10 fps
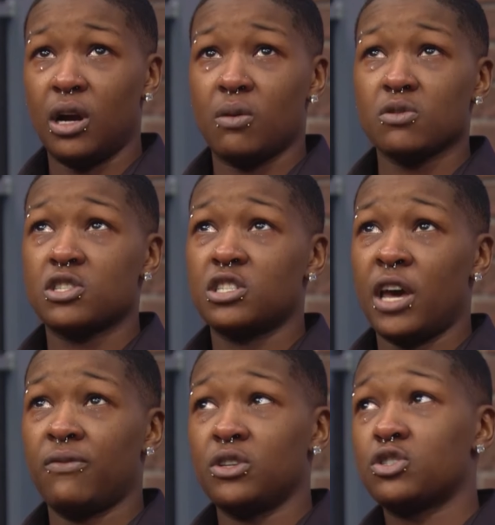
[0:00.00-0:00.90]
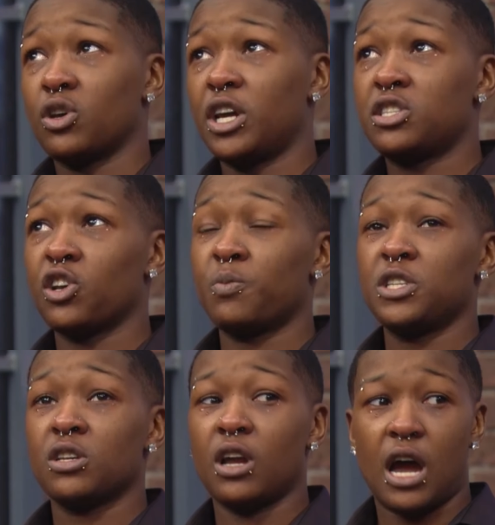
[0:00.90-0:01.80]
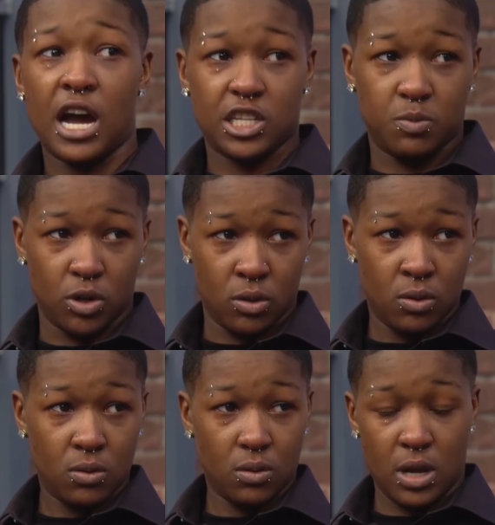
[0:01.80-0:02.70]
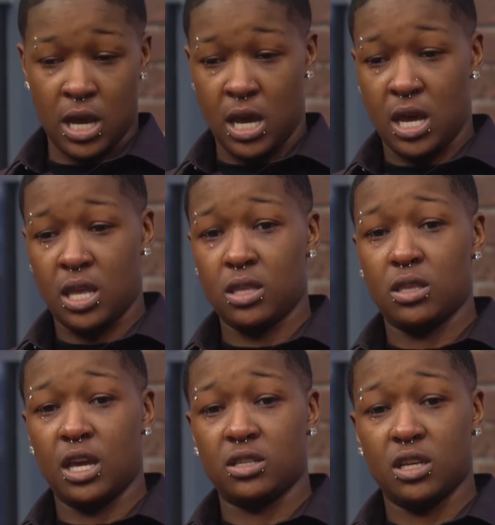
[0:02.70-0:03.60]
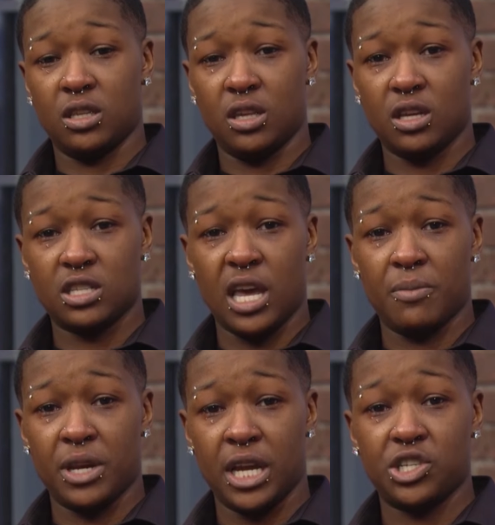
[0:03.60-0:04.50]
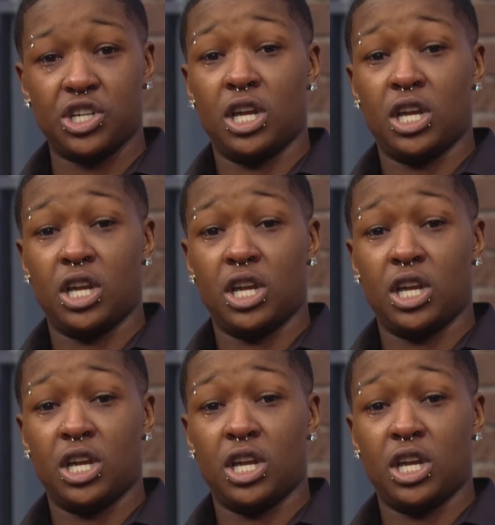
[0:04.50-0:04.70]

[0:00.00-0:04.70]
I was seven, so they oh, took me to the hospital and they did the examination.